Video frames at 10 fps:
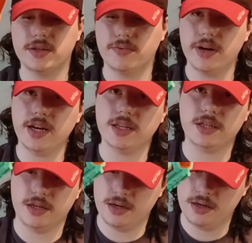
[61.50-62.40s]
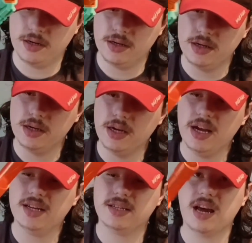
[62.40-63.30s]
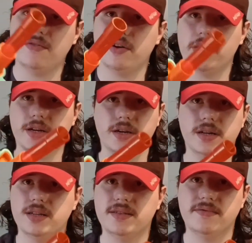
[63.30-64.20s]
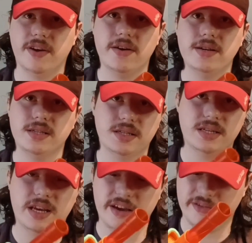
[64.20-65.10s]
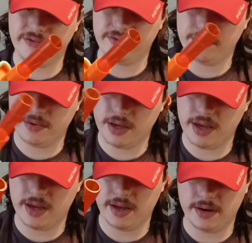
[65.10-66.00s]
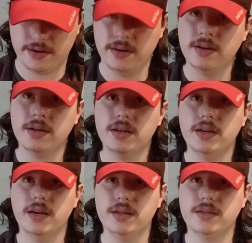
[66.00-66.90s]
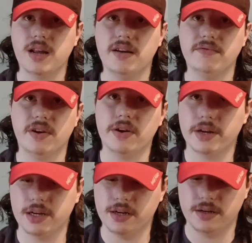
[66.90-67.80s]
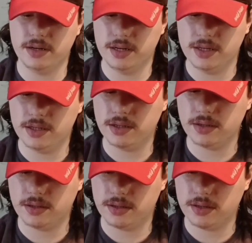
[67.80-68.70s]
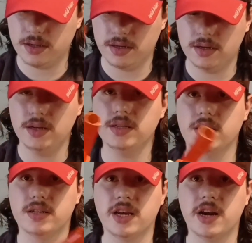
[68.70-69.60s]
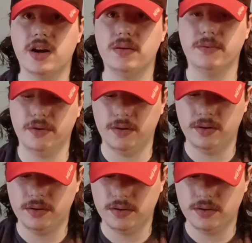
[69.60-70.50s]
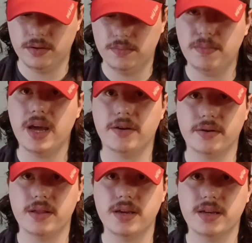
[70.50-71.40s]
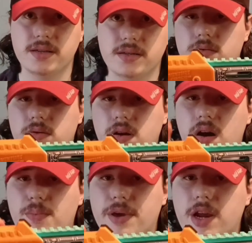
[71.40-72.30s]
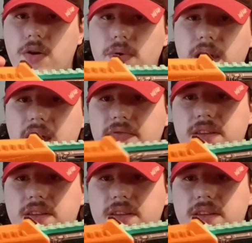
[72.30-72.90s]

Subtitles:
which it's not very good. It's very stiff and it's not very good. It just is a terrible mag release. Up here we have the